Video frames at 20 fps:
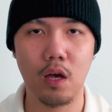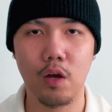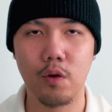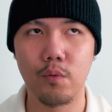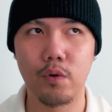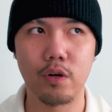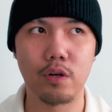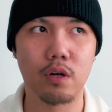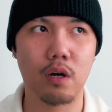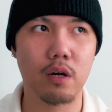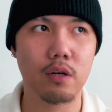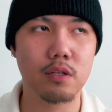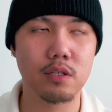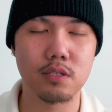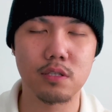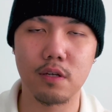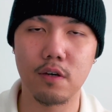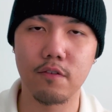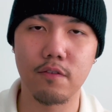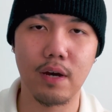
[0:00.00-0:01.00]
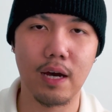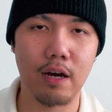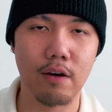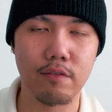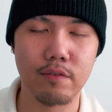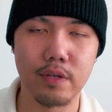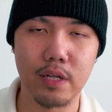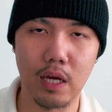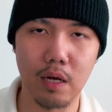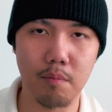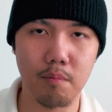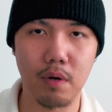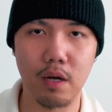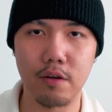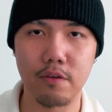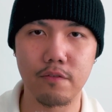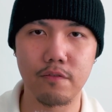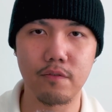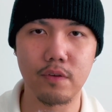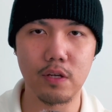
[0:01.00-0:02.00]
regardless of how damp my
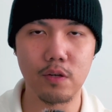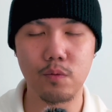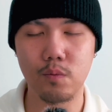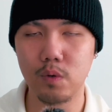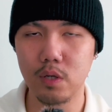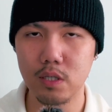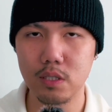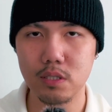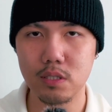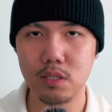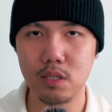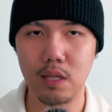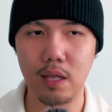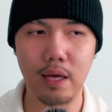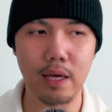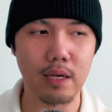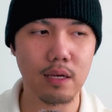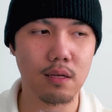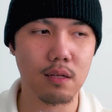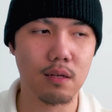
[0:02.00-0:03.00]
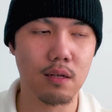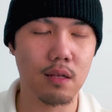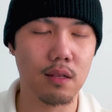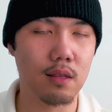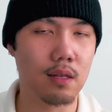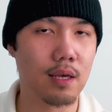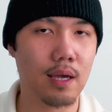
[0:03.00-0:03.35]
feet was, like nothing